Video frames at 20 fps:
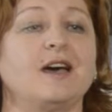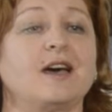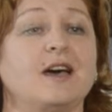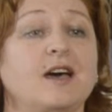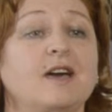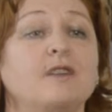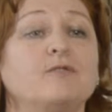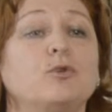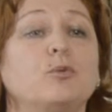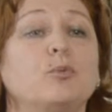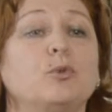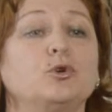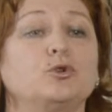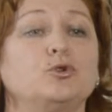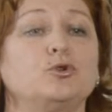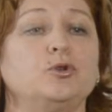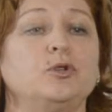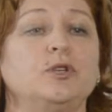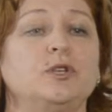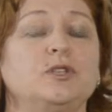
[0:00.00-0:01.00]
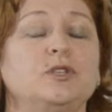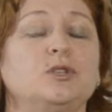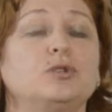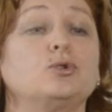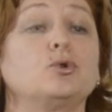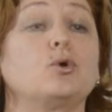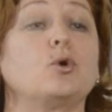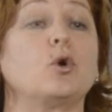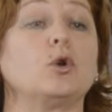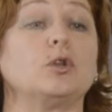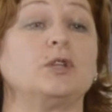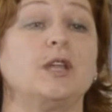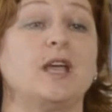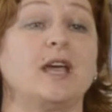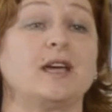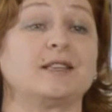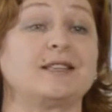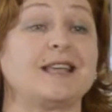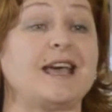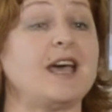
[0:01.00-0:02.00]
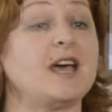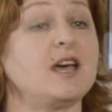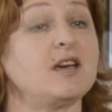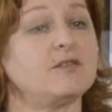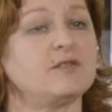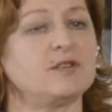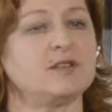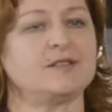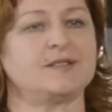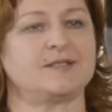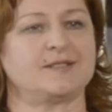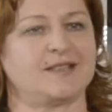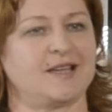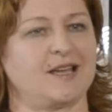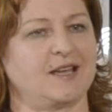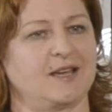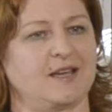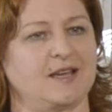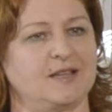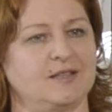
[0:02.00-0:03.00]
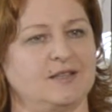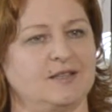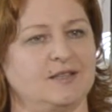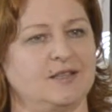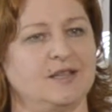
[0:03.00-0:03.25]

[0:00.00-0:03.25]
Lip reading: have opportunity to connect every second.